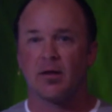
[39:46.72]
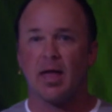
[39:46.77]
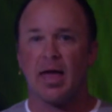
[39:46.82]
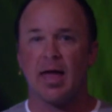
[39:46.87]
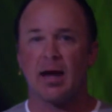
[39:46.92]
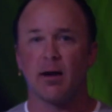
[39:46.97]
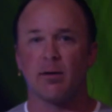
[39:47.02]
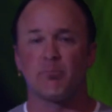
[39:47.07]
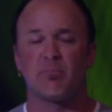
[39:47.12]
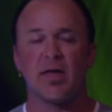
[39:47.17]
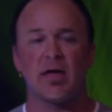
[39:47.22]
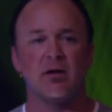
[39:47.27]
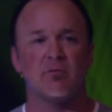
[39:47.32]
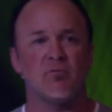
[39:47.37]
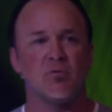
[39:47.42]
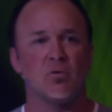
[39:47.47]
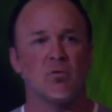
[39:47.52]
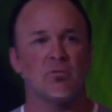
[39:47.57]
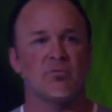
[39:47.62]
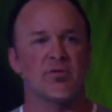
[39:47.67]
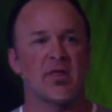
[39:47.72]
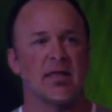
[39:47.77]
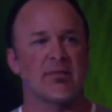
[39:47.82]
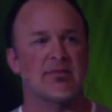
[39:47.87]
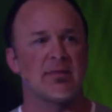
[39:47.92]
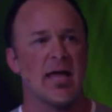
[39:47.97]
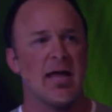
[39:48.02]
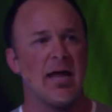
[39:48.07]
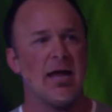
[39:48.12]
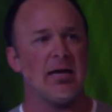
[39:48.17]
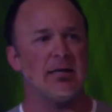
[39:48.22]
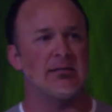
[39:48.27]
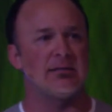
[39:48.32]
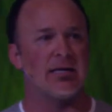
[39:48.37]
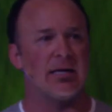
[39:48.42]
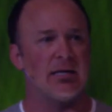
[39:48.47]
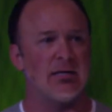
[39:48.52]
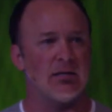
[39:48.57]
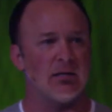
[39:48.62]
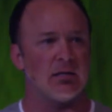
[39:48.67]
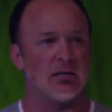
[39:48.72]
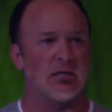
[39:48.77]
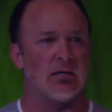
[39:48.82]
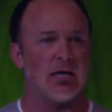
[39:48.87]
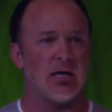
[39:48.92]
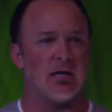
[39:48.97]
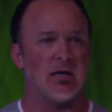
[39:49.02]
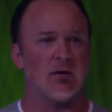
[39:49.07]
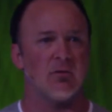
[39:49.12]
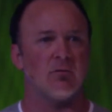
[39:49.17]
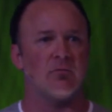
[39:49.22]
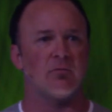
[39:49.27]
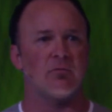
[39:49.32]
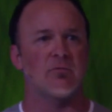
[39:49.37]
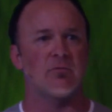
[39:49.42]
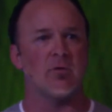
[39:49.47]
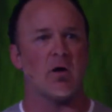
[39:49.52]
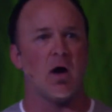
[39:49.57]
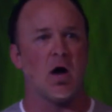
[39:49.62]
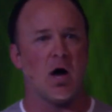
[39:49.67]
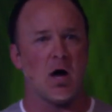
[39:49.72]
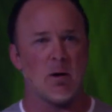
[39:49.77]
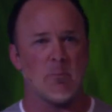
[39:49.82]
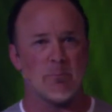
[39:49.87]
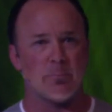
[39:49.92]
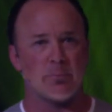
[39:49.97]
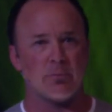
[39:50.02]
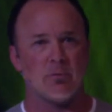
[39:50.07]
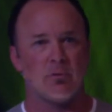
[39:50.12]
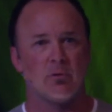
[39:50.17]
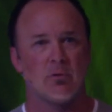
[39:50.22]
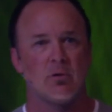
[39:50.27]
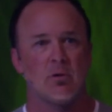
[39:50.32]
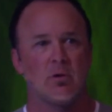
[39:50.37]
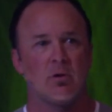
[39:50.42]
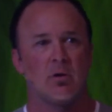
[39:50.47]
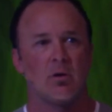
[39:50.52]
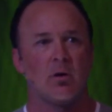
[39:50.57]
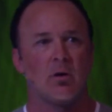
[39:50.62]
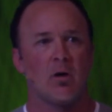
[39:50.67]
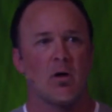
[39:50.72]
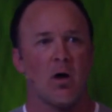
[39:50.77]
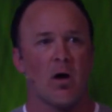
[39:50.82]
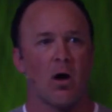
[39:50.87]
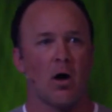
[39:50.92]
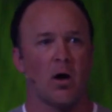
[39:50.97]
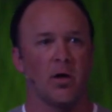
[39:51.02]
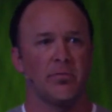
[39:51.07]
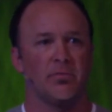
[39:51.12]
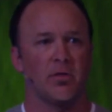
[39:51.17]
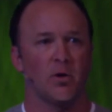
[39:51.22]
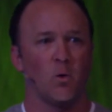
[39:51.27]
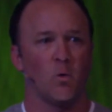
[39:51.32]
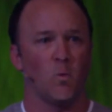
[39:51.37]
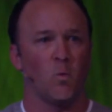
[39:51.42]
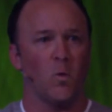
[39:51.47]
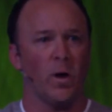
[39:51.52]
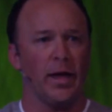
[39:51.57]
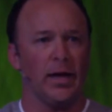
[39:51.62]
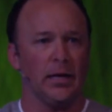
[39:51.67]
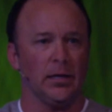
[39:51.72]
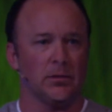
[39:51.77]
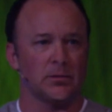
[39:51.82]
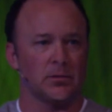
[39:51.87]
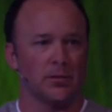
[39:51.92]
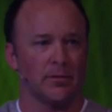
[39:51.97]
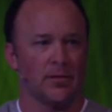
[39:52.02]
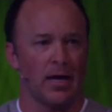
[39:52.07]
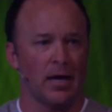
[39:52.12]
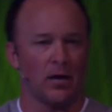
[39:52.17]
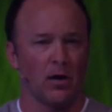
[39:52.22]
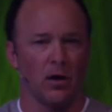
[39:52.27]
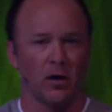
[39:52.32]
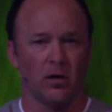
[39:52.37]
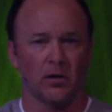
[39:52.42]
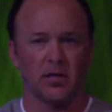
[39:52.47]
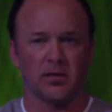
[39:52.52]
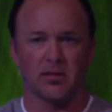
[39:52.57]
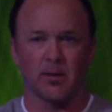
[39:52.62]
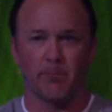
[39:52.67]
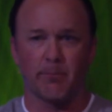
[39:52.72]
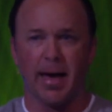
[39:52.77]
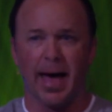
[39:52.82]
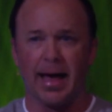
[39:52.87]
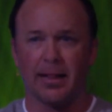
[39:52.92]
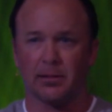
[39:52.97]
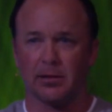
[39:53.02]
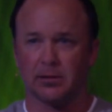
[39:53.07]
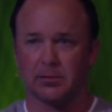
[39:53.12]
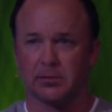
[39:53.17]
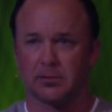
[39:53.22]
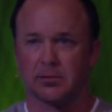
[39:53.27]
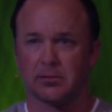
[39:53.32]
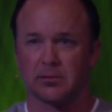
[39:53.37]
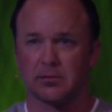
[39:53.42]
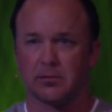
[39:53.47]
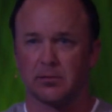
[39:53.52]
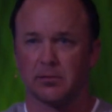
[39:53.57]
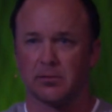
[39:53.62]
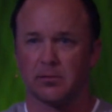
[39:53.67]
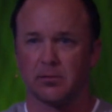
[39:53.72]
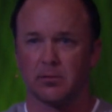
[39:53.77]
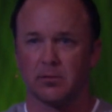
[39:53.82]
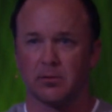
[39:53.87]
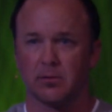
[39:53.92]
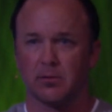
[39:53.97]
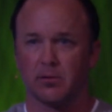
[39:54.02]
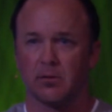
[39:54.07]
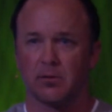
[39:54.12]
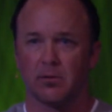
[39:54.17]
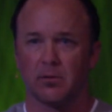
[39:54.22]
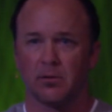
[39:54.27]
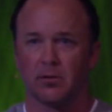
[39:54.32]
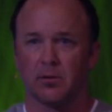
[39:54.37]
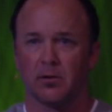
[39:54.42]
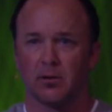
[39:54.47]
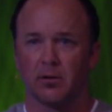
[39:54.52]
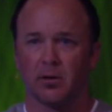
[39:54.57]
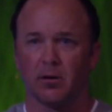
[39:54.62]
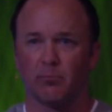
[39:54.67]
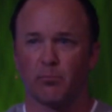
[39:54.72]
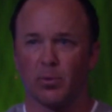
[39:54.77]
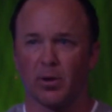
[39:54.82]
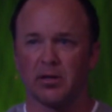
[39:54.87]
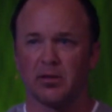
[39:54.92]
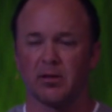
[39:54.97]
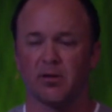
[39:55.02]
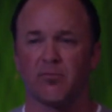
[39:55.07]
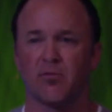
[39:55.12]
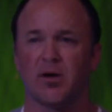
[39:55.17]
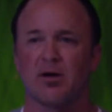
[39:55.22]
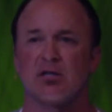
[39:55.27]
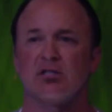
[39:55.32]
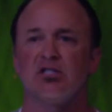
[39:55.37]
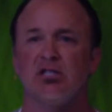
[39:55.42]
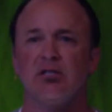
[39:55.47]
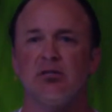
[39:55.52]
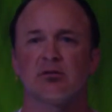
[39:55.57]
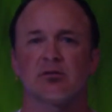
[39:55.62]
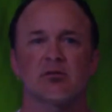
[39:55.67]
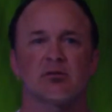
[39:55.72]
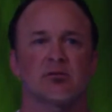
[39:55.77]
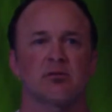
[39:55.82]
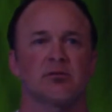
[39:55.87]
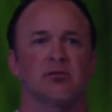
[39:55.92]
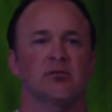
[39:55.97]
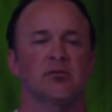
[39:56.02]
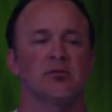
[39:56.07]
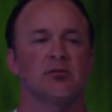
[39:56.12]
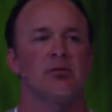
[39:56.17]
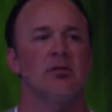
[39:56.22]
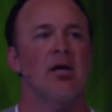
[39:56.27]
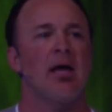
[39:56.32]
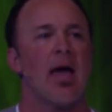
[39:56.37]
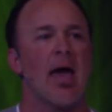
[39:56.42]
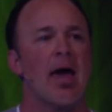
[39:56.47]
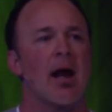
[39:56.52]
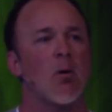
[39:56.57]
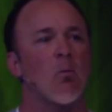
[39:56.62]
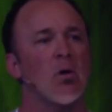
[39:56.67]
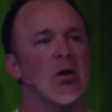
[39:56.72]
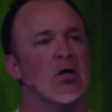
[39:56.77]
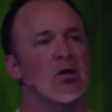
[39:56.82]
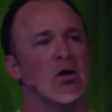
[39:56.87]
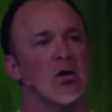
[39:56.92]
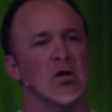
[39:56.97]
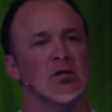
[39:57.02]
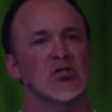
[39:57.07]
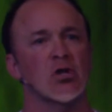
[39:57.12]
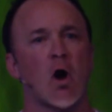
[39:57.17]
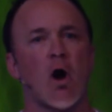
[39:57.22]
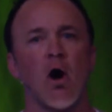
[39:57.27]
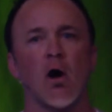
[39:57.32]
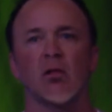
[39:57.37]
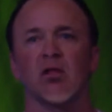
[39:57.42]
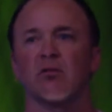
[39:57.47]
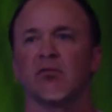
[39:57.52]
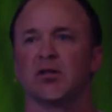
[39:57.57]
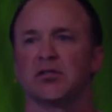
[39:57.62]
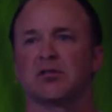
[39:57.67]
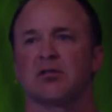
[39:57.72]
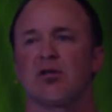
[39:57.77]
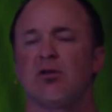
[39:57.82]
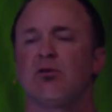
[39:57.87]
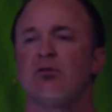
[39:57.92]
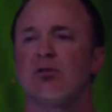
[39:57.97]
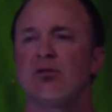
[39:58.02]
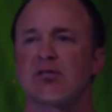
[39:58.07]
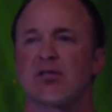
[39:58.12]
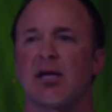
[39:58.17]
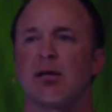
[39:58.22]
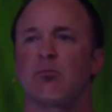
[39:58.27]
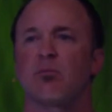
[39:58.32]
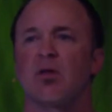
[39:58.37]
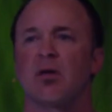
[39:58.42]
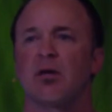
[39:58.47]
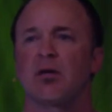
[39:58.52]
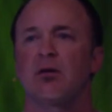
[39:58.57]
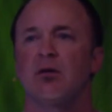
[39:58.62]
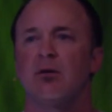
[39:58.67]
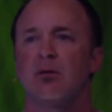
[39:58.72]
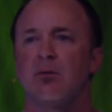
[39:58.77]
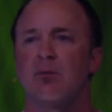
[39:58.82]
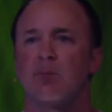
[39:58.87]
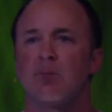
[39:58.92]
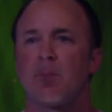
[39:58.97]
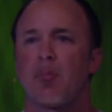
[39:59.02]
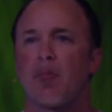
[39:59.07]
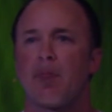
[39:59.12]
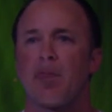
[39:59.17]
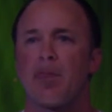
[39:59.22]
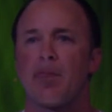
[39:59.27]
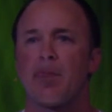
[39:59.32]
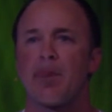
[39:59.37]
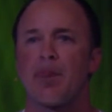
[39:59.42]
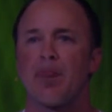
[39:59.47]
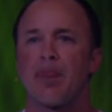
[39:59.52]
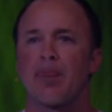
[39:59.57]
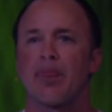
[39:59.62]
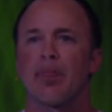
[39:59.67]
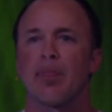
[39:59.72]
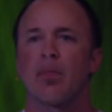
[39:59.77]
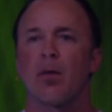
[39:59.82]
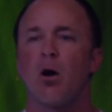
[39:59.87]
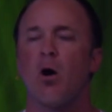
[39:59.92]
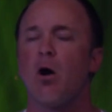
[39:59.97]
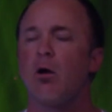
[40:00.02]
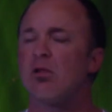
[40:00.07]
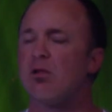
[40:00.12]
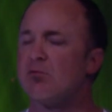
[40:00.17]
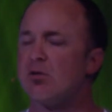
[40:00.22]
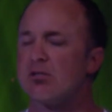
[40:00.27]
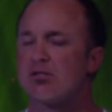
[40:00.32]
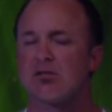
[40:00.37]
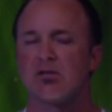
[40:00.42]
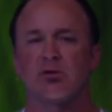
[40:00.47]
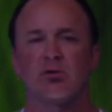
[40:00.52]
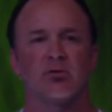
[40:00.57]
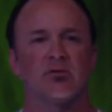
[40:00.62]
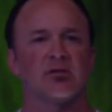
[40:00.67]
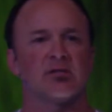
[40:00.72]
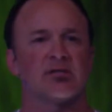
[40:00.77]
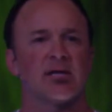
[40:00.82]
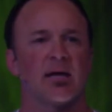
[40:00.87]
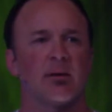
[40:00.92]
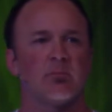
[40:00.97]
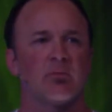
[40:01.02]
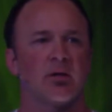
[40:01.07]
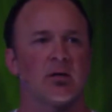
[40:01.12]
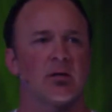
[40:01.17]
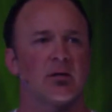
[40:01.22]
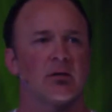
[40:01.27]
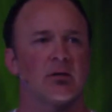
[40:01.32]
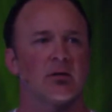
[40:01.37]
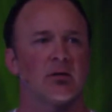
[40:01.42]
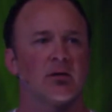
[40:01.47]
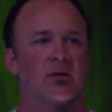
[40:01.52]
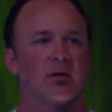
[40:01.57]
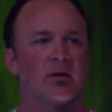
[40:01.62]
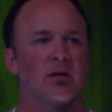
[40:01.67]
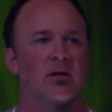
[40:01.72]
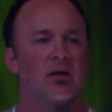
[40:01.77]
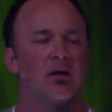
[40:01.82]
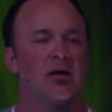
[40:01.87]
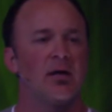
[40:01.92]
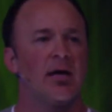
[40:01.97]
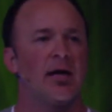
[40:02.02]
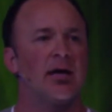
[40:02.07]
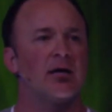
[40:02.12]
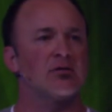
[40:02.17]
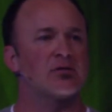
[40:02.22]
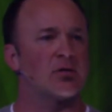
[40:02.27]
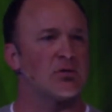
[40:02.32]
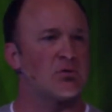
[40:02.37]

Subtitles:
And I'm thankful that they didn't give up on the weight that hung in the balance. Yeah. or bringing their friend to Jesus. And I want to encourage all of us to do the same thing. All of us to do the same thing. Here's